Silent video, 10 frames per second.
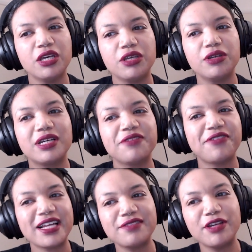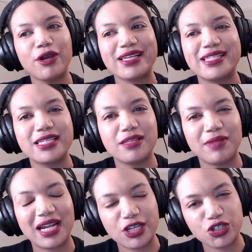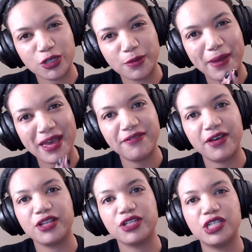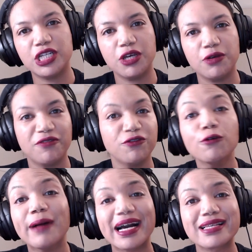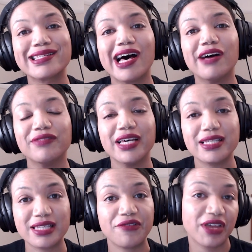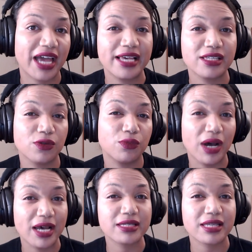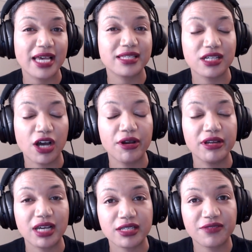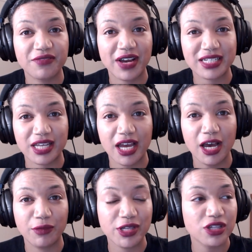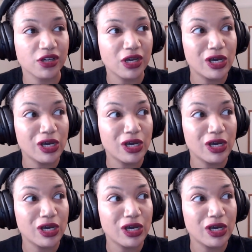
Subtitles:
you could effectively create a system that allows you to pivot to a fallback service if in case the worst case scenario does in fact occur, which